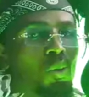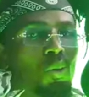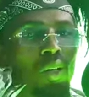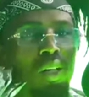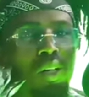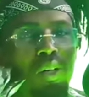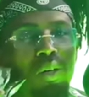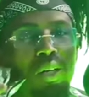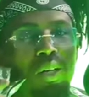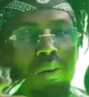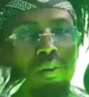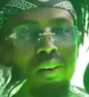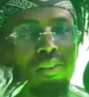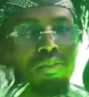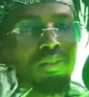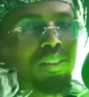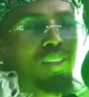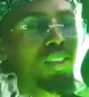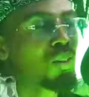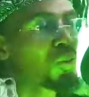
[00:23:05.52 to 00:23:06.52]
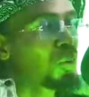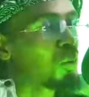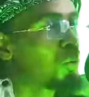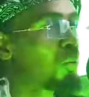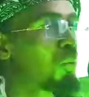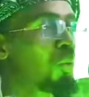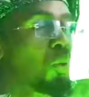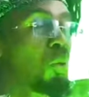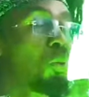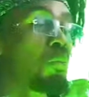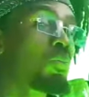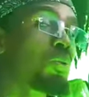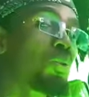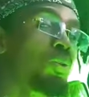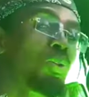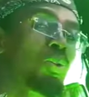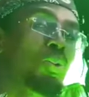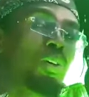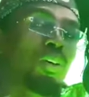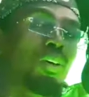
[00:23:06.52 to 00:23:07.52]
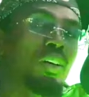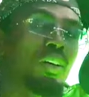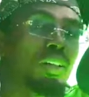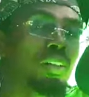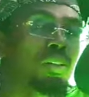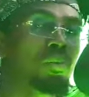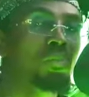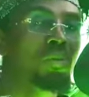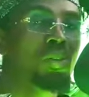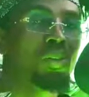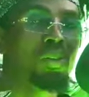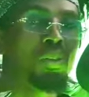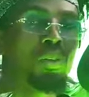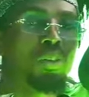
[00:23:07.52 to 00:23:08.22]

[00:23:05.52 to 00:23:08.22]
At first, you know, I used to